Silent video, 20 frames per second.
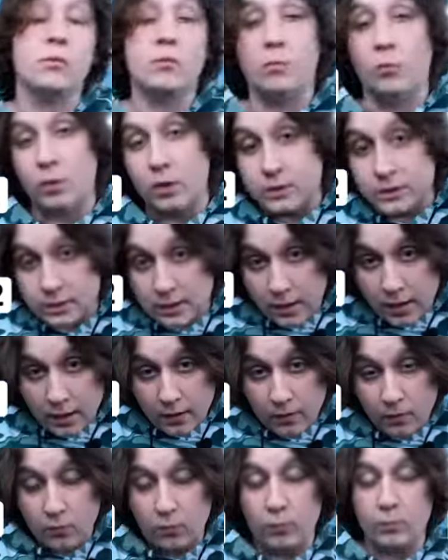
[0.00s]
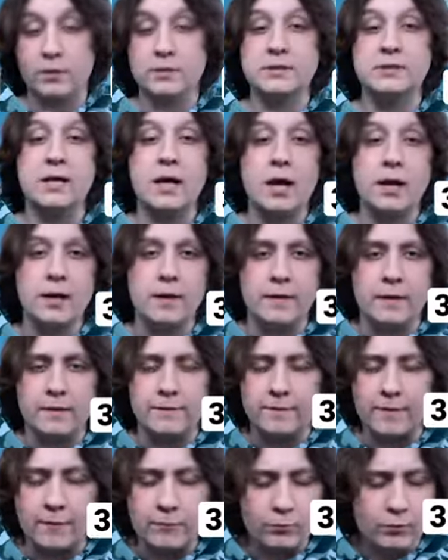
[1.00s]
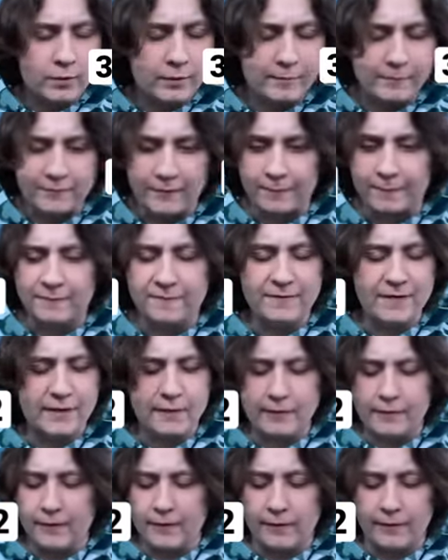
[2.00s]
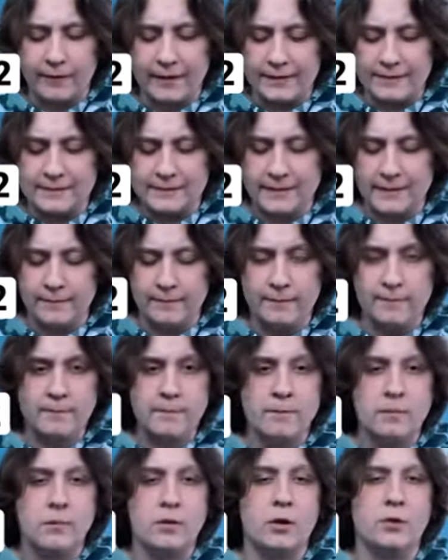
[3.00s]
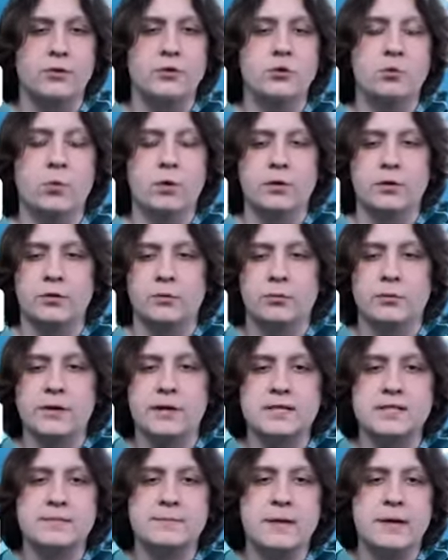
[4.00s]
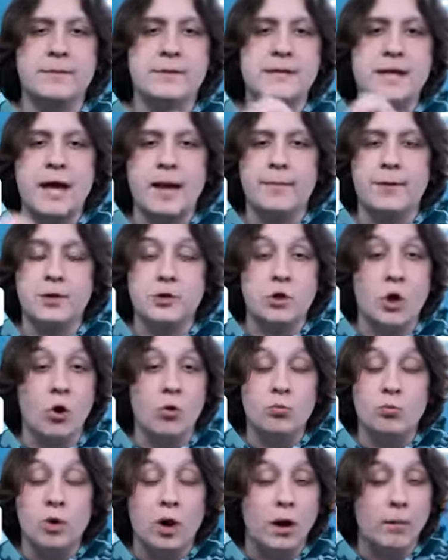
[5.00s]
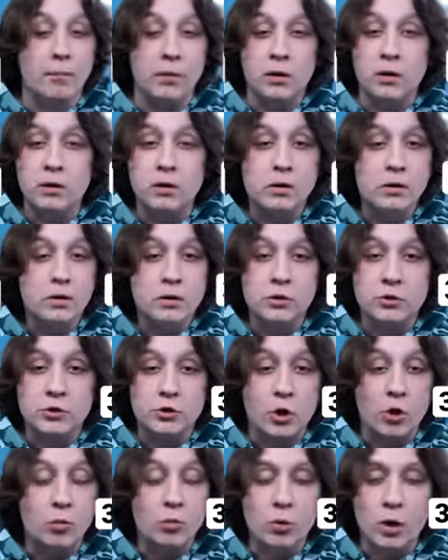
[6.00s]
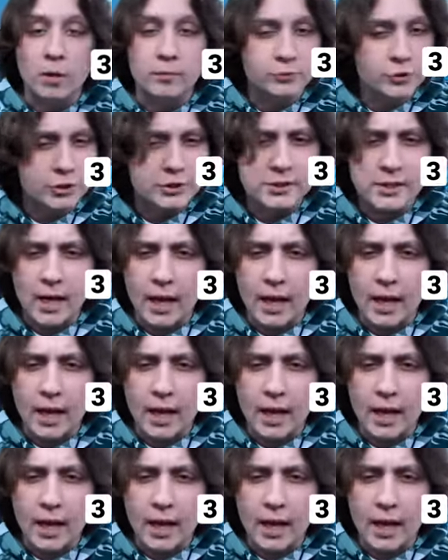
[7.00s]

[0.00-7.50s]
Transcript: one side, one side, and then if I really, if I'm feeling a little antsy, I'll do one to the wrist, maybe dab it. Don't rub, don't rub, just